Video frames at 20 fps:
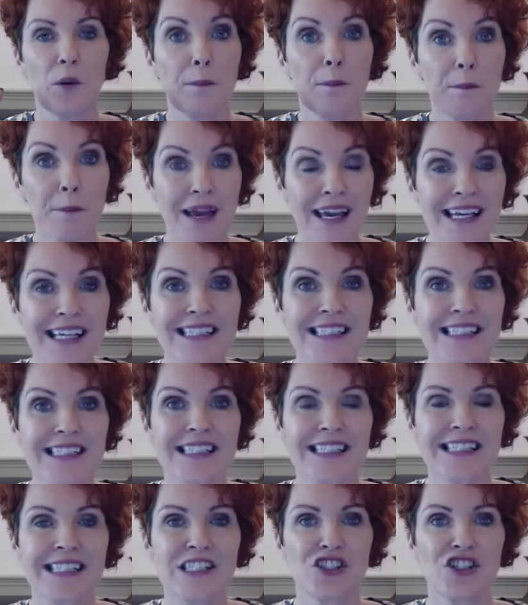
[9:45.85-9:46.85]
make a
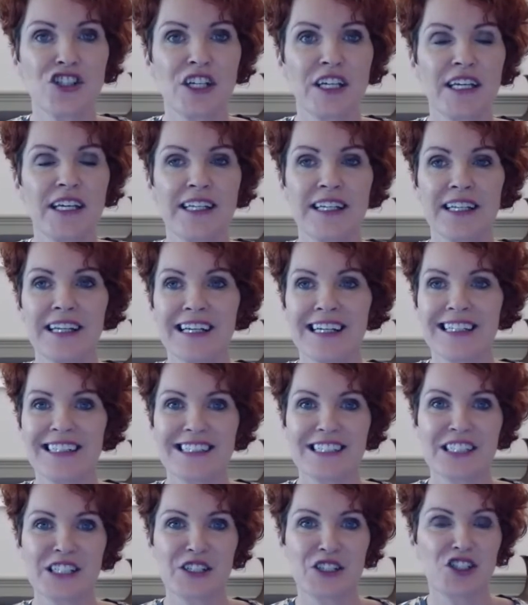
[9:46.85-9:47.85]
decision,
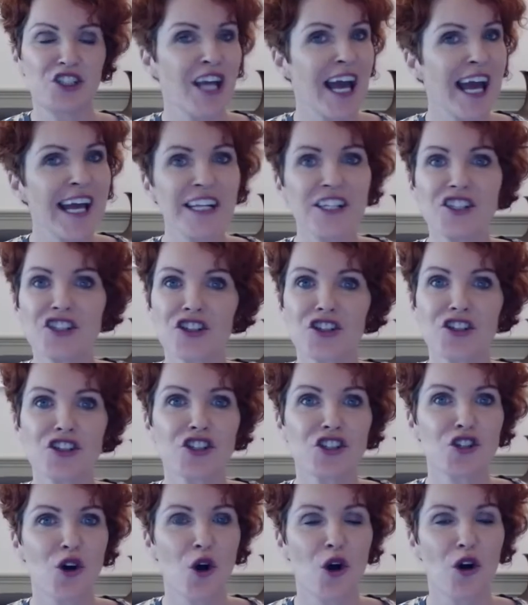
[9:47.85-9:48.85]
to change their
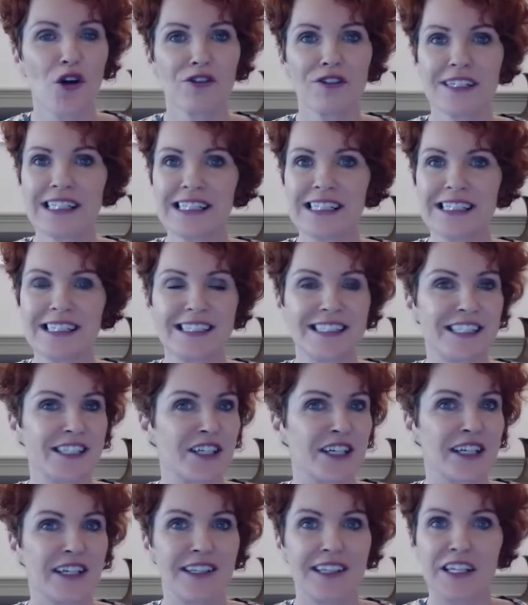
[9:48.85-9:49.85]
stories,
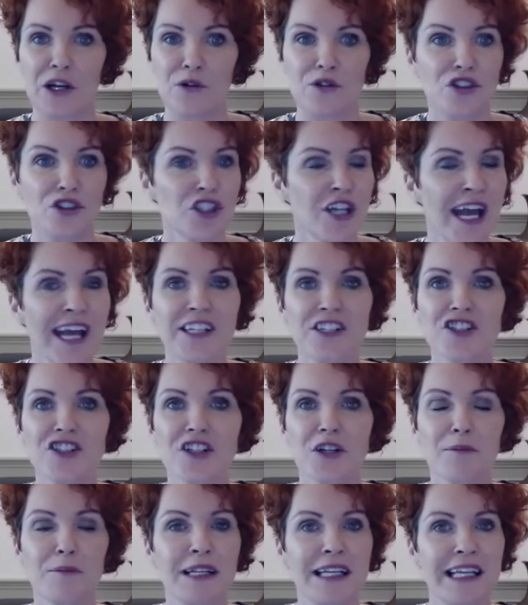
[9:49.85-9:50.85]
to, change
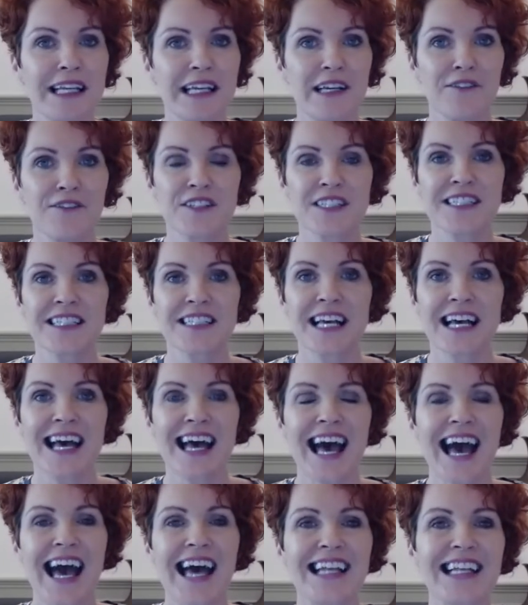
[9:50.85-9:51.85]
their beliefs,
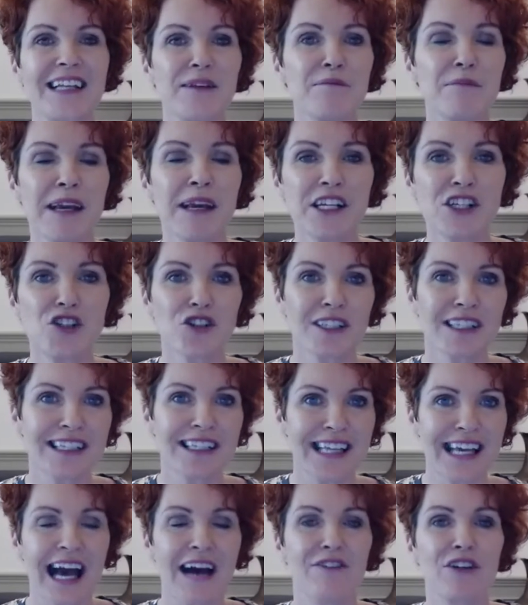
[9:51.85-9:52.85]
and make sure that
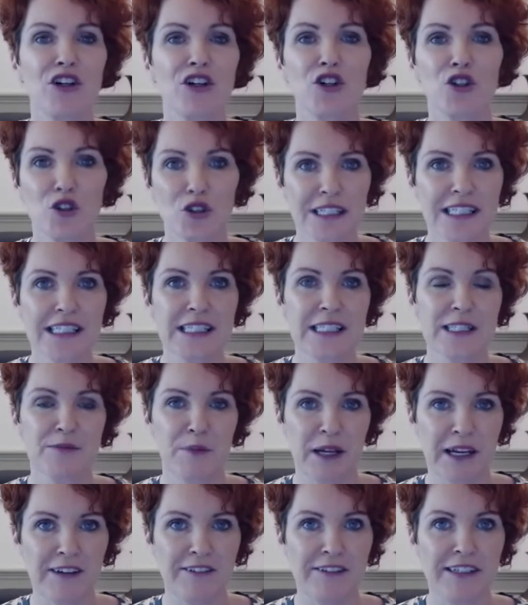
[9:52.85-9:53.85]
they have a good
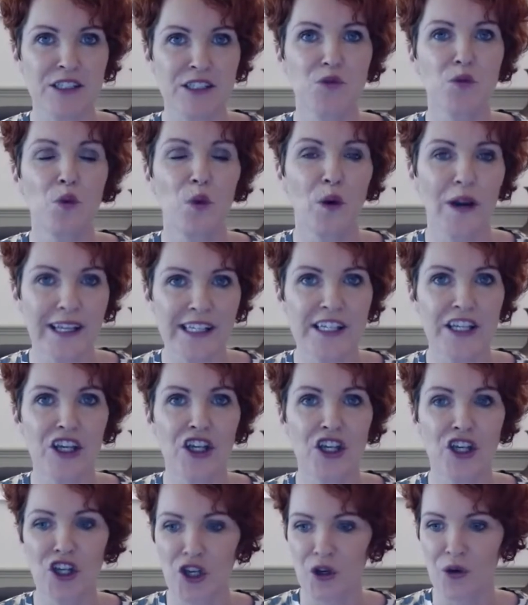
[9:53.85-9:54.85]
experience with
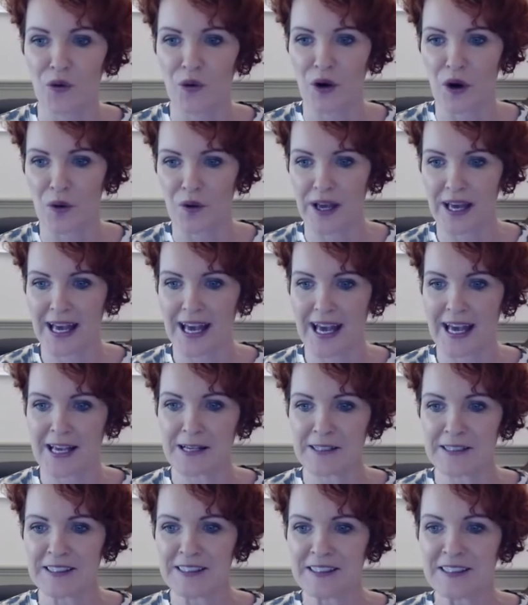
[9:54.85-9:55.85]
you, okay?